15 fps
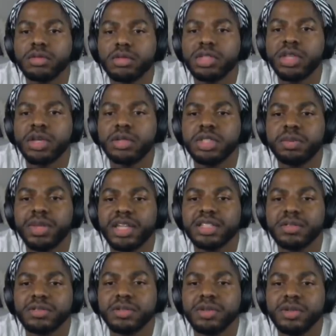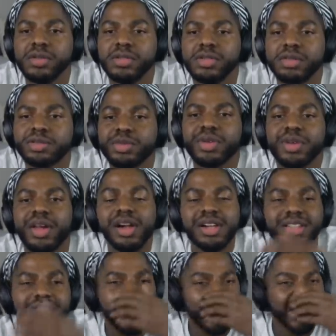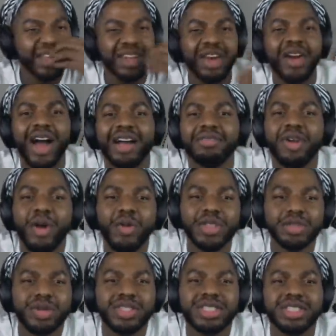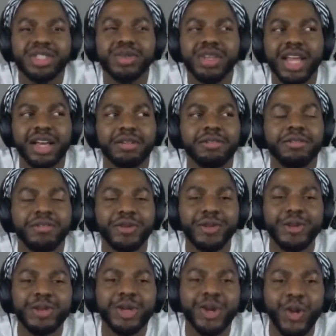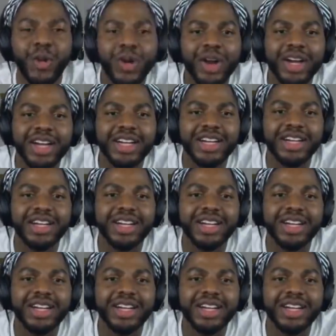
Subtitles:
Guilty pleasure foods. You know, I've always wanted to do like a food court